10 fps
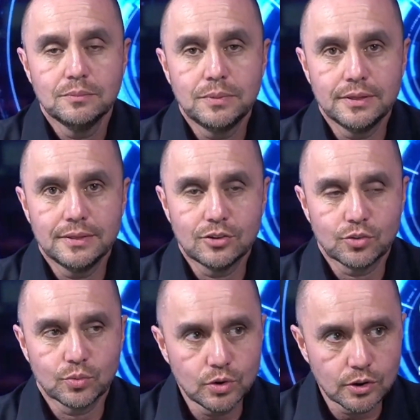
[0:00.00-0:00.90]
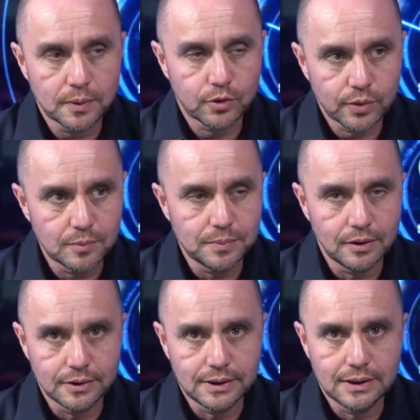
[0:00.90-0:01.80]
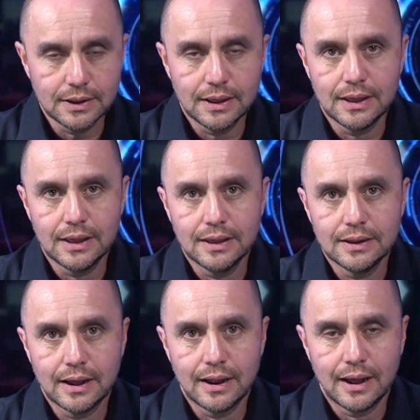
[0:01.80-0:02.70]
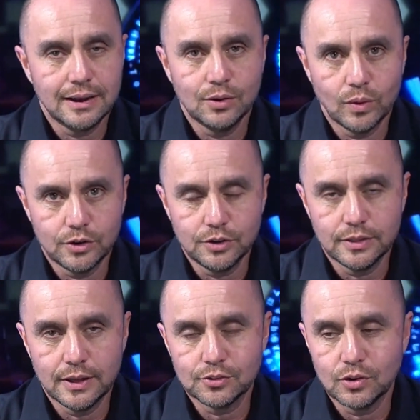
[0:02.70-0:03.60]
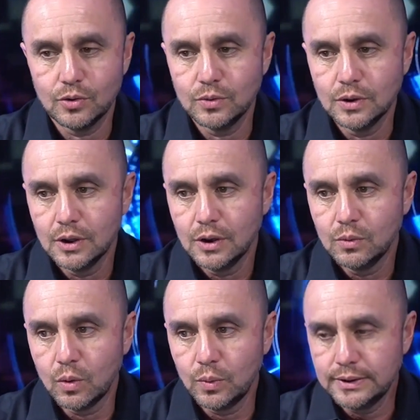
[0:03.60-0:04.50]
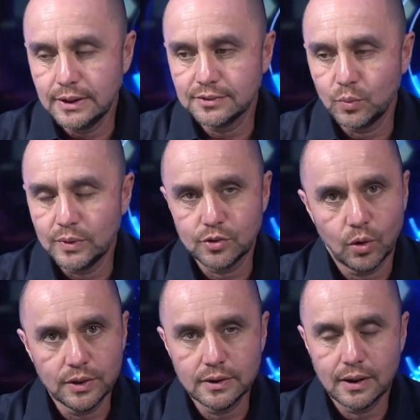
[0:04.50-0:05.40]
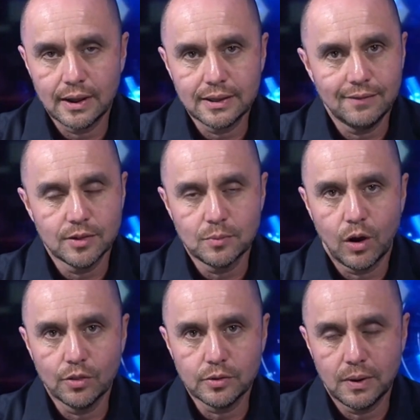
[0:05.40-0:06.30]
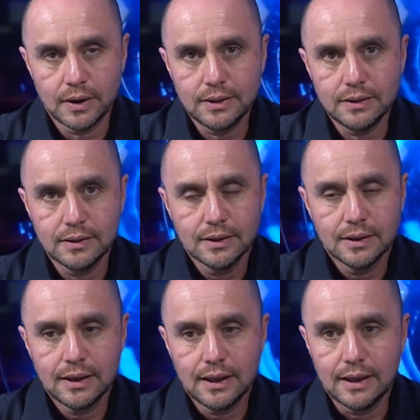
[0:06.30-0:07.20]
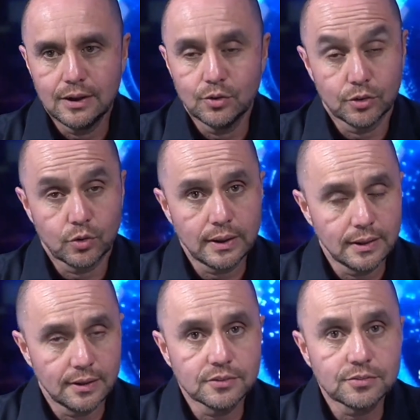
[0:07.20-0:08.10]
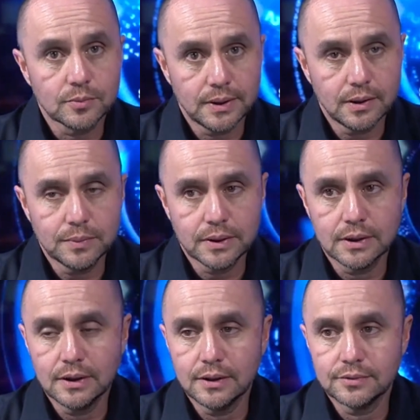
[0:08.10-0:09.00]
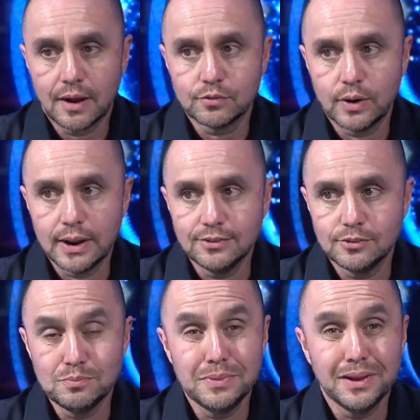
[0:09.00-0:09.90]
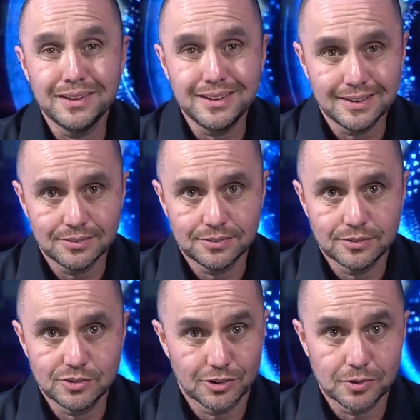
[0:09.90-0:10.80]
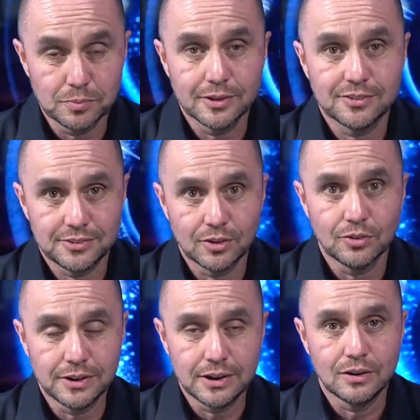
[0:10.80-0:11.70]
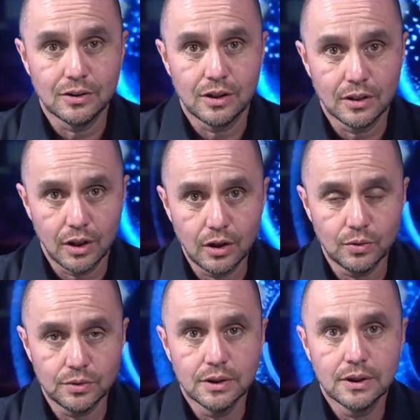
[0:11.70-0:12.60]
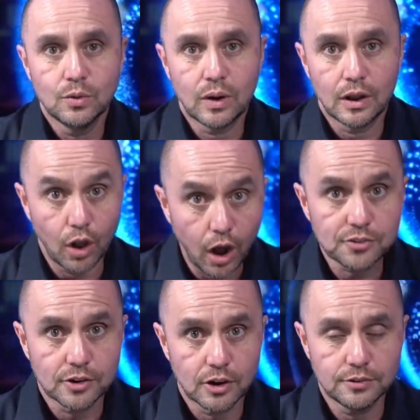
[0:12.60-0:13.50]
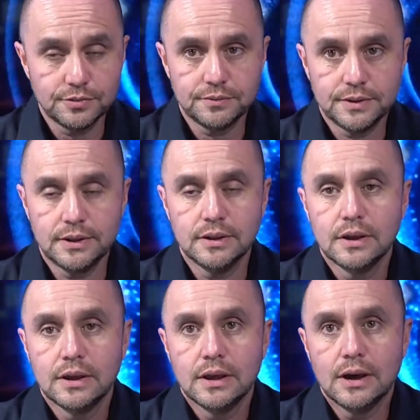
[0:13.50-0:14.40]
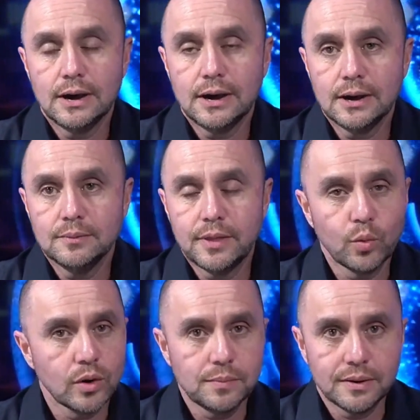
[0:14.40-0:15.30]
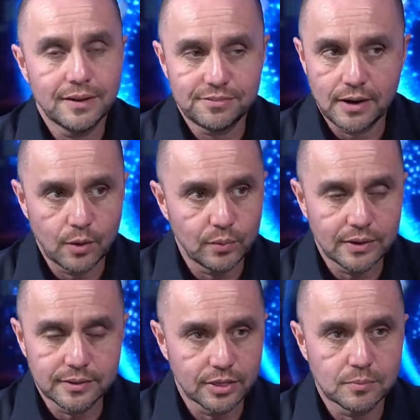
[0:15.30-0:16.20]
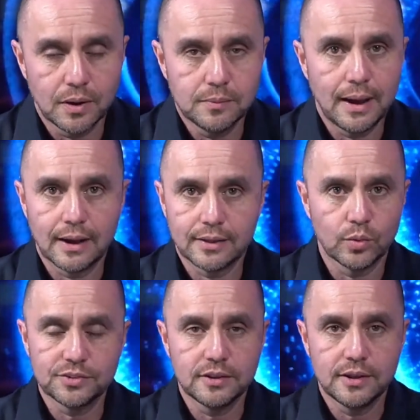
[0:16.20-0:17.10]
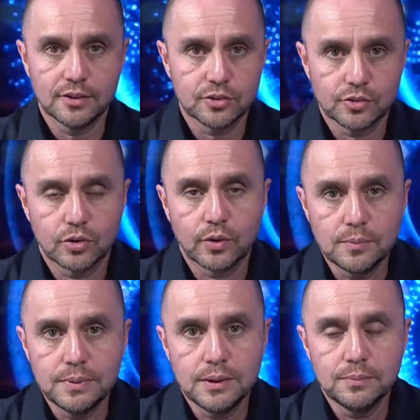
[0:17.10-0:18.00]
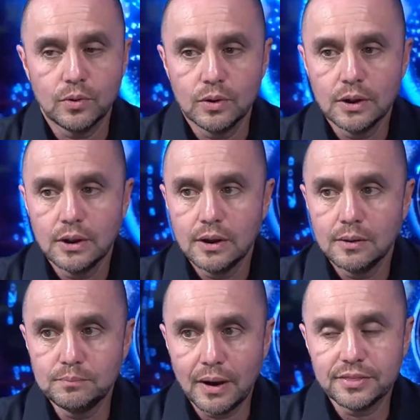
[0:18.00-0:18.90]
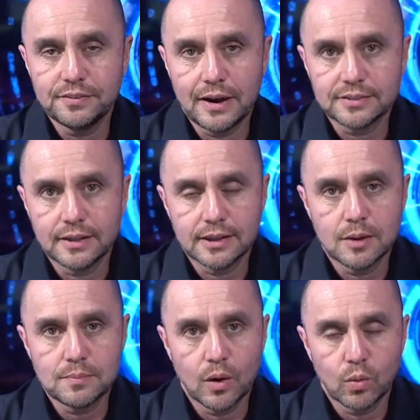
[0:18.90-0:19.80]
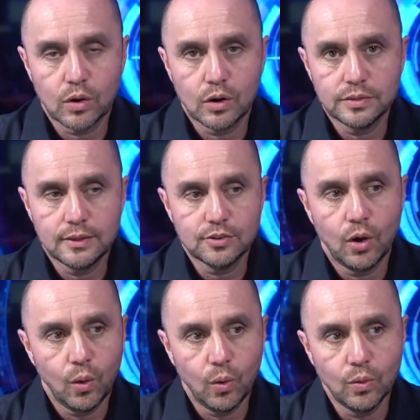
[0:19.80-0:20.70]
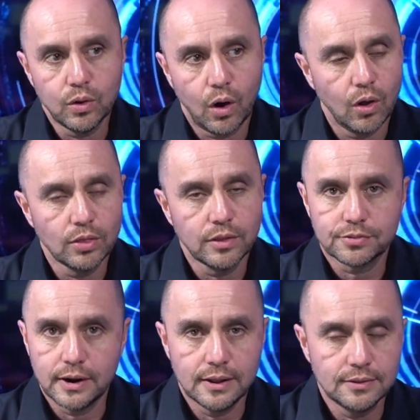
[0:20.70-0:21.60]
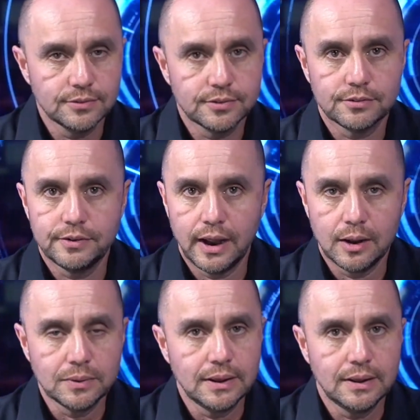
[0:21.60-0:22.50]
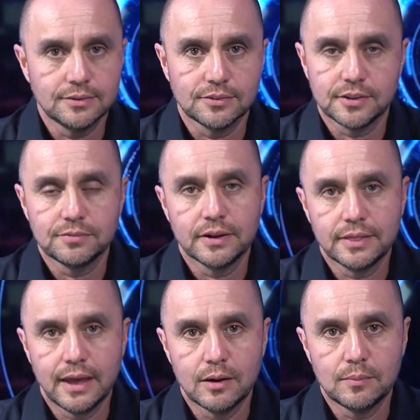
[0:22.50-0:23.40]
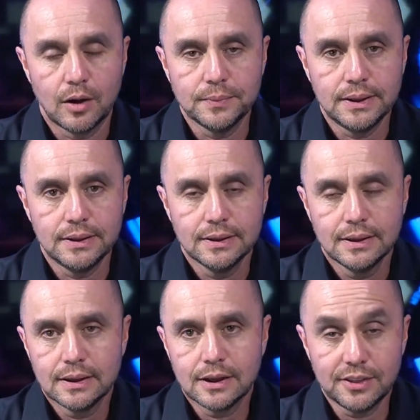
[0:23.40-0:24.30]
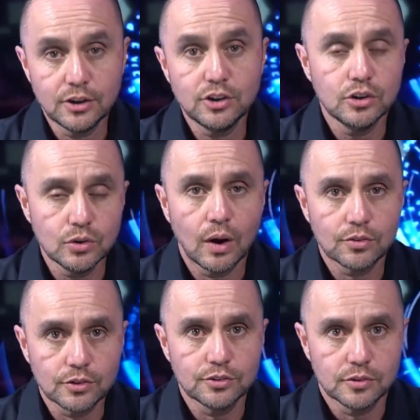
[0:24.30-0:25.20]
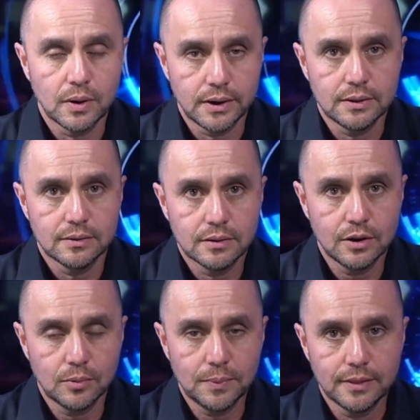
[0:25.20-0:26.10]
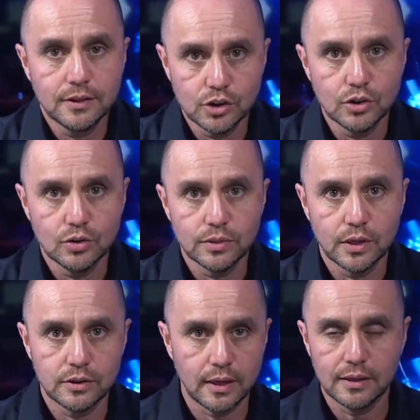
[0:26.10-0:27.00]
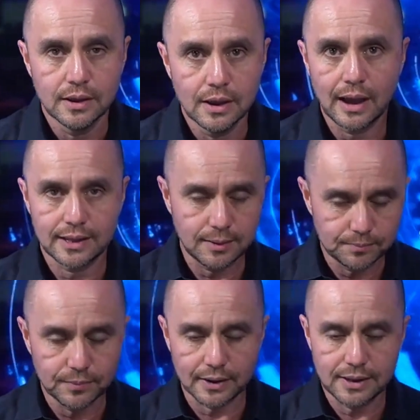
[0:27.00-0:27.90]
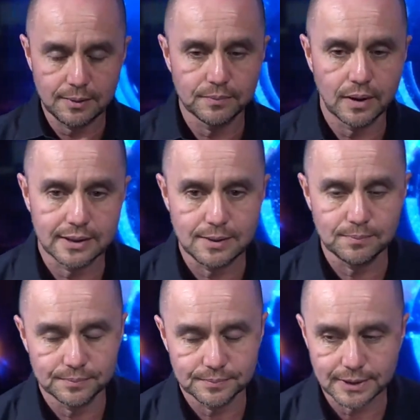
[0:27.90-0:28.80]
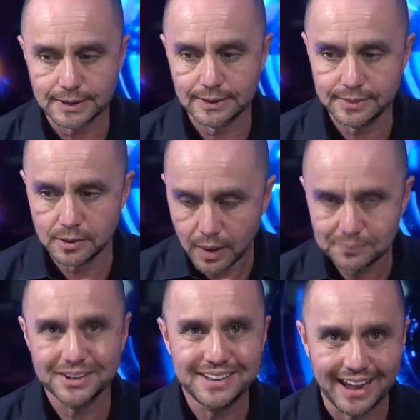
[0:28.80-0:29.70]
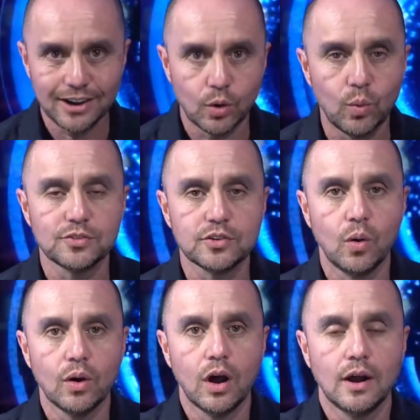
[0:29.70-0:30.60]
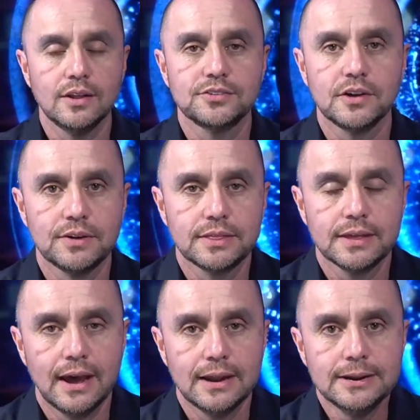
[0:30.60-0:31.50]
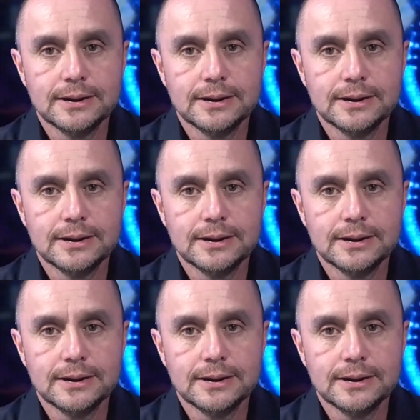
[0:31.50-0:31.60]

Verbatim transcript: But then that just ruins my credibility. And I, I didn't want to do that. So what we did is that we sold it. I gave them all their money. And it was a great lesson for me because I've raised millions just from this single deal alone, where I lost 150. Uh, they would have been fine with it, get their money back. They would have said yes because they were great people. But the fact that I kept my word, they told all their friends, their families, and stuff like that about me because they knew I was losing money. You know what I mean? They knew they they I keep I keep I keep uh, them up to date on what's going on and stuff like that.